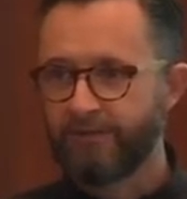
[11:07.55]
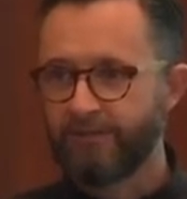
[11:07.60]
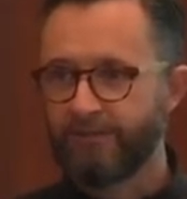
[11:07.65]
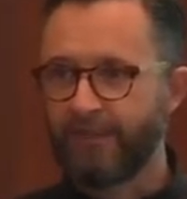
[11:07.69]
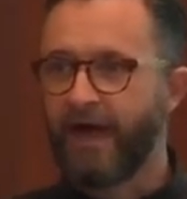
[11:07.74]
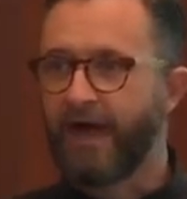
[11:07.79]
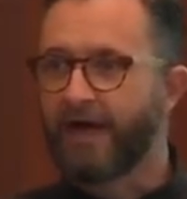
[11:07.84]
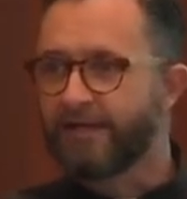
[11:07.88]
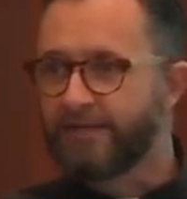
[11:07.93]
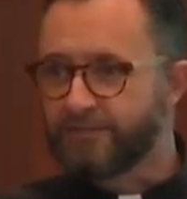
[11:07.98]

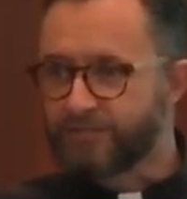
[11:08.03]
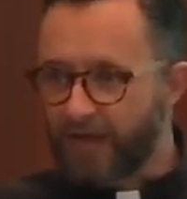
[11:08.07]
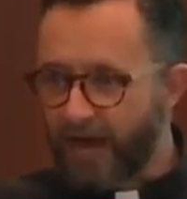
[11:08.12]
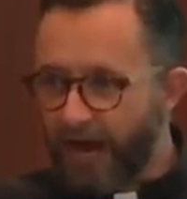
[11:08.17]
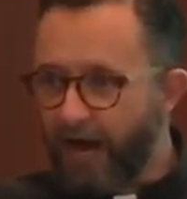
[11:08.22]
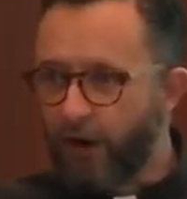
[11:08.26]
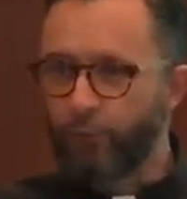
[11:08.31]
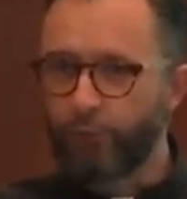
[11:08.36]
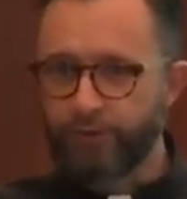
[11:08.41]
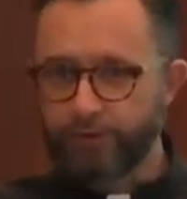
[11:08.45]
That is
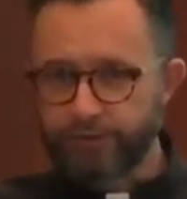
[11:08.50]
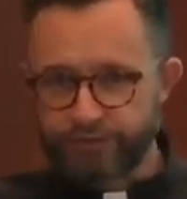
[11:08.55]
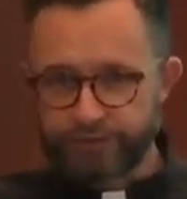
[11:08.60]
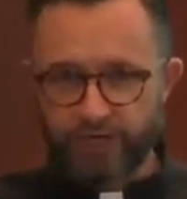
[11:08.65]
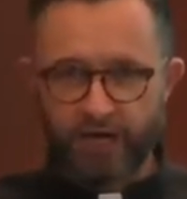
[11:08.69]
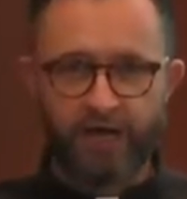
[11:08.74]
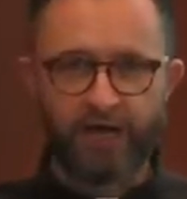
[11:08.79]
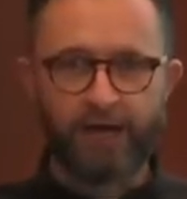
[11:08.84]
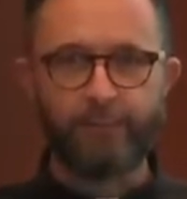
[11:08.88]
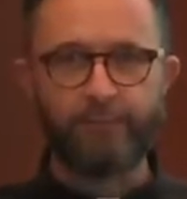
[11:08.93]
our
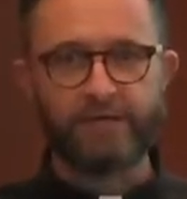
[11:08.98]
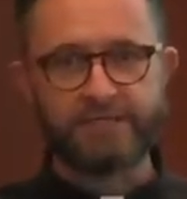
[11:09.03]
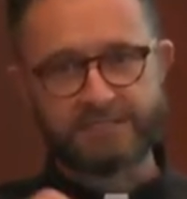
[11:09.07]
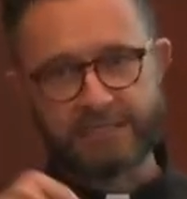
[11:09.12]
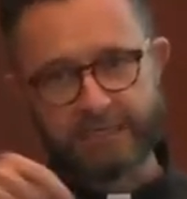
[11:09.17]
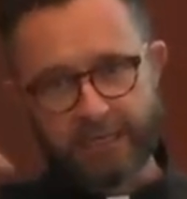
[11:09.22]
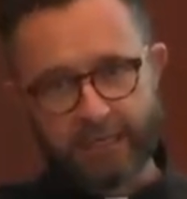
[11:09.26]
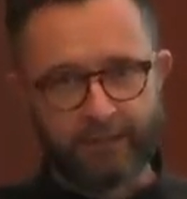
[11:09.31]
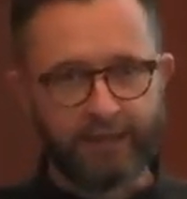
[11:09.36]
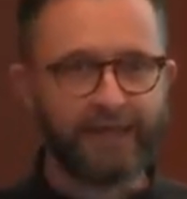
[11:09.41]
job as
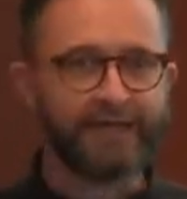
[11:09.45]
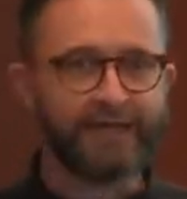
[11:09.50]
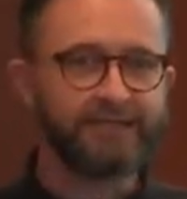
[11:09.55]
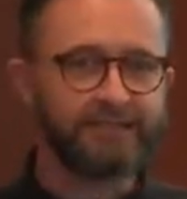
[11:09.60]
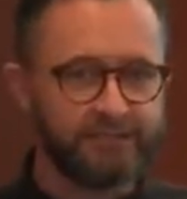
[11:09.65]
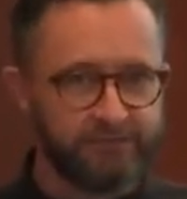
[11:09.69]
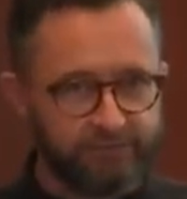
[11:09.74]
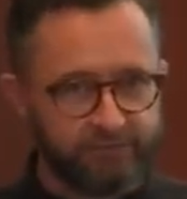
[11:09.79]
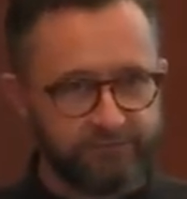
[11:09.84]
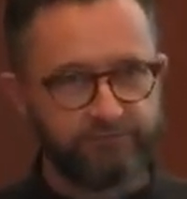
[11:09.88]
a
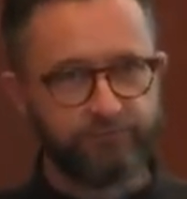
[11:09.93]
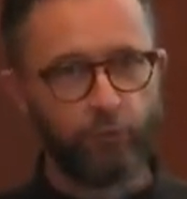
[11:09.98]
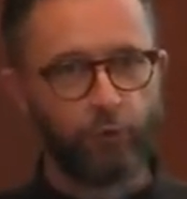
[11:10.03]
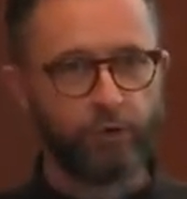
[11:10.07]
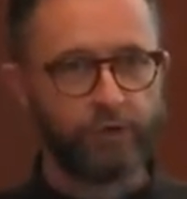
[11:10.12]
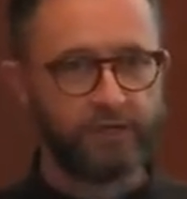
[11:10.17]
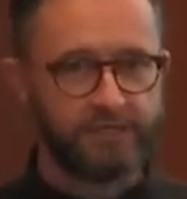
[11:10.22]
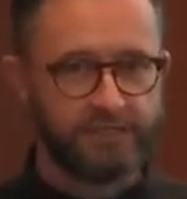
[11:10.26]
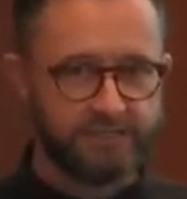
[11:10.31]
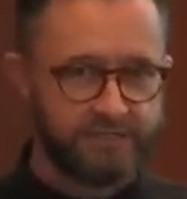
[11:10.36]
collective
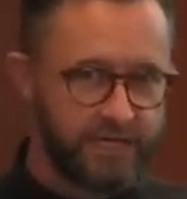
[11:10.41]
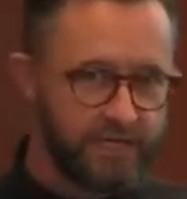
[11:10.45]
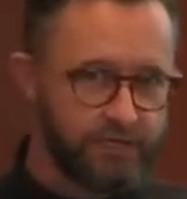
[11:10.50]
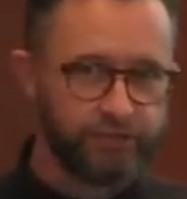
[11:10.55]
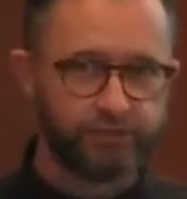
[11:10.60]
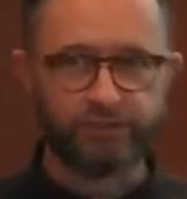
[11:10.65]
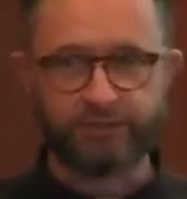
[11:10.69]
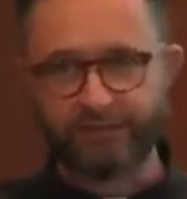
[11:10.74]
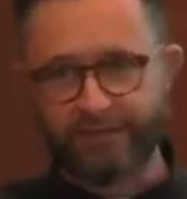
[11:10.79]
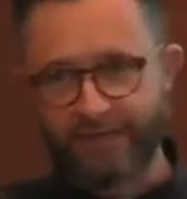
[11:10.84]

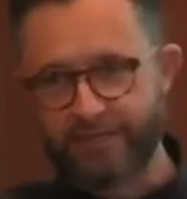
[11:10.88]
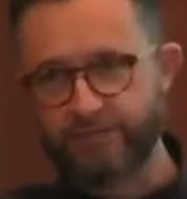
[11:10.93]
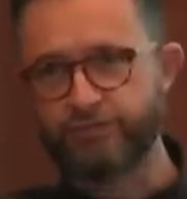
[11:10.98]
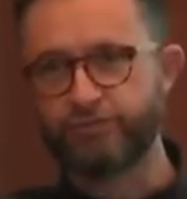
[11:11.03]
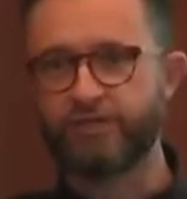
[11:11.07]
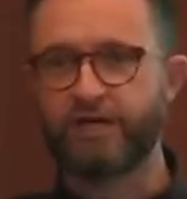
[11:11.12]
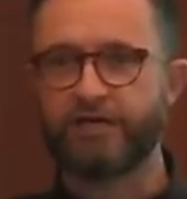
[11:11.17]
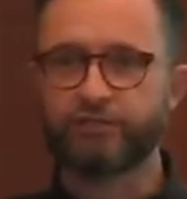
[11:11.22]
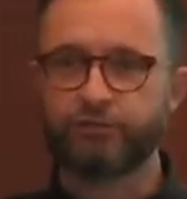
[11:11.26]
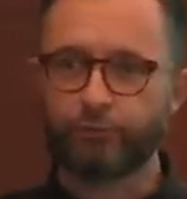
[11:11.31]
organization, as
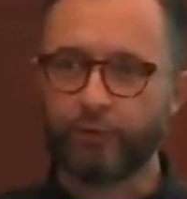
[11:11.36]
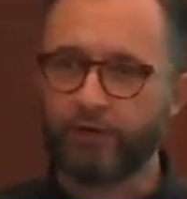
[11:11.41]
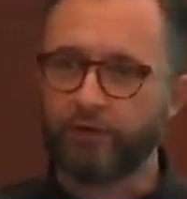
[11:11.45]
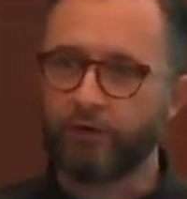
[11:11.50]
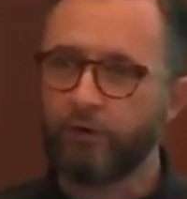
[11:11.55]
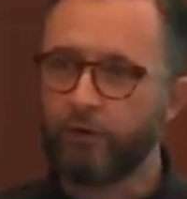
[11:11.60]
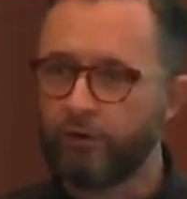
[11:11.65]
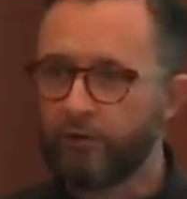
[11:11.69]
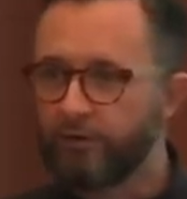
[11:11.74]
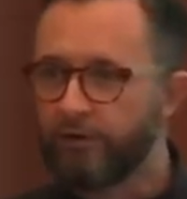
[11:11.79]

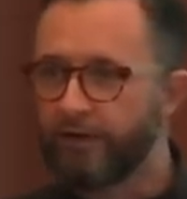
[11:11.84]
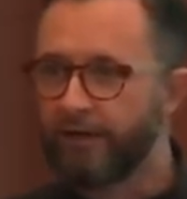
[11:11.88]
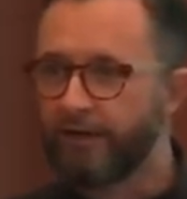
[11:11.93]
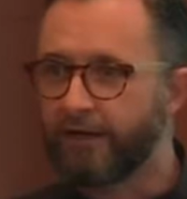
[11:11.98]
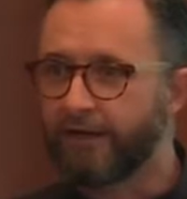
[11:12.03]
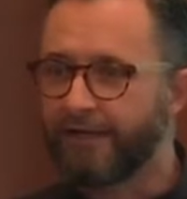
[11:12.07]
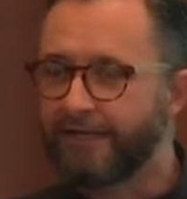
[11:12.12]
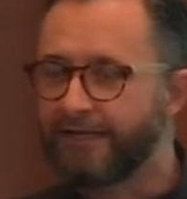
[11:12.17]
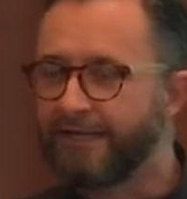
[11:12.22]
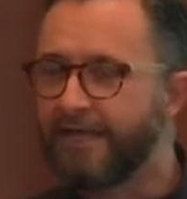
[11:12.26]
Jesuit,
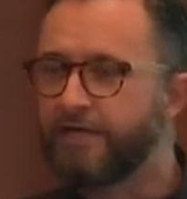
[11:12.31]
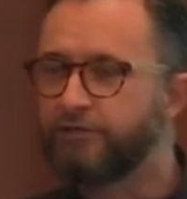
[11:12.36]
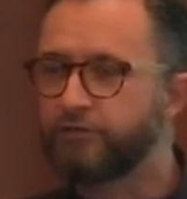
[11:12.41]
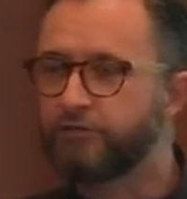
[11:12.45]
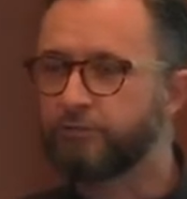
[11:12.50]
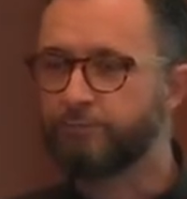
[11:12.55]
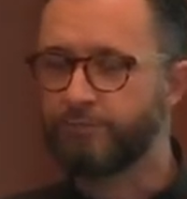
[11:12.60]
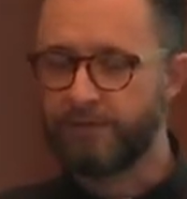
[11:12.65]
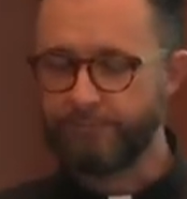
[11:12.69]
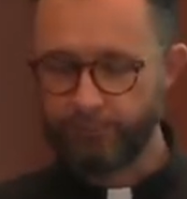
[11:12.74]
uh,
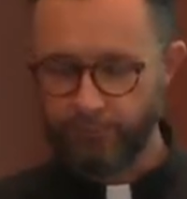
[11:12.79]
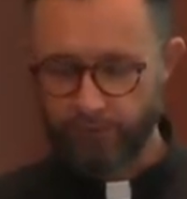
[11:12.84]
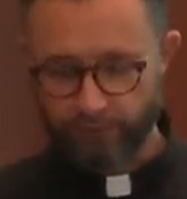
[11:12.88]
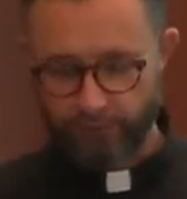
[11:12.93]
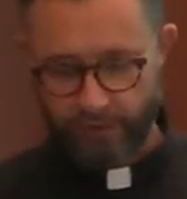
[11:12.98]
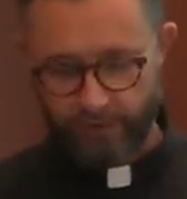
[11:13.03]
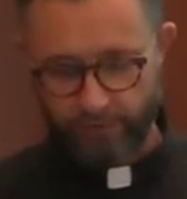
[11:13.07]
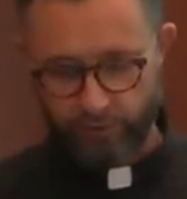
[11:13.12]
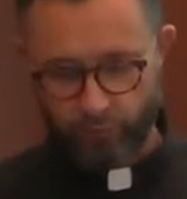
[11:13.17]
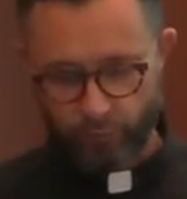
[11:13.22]
Ignatian people
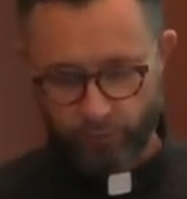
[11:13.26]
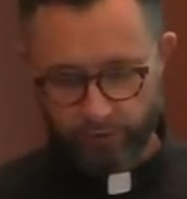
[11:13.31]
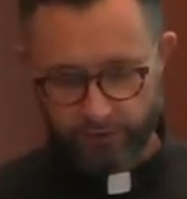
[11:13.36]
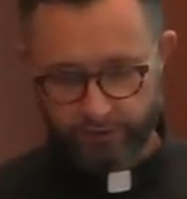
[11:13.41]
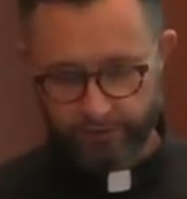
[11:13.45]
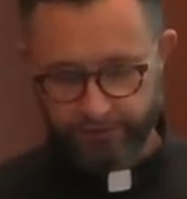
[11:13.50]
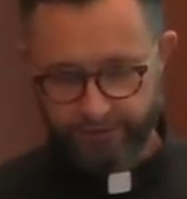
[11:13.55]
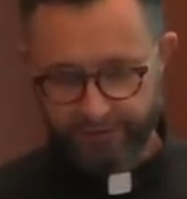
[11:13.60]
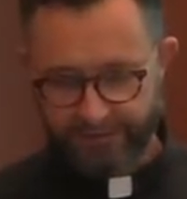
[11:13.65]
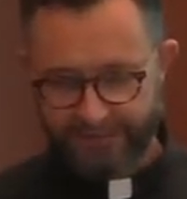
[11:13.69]
around the
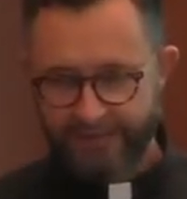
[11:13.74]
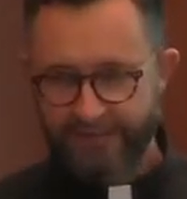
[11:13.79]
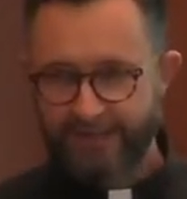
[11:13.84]
world.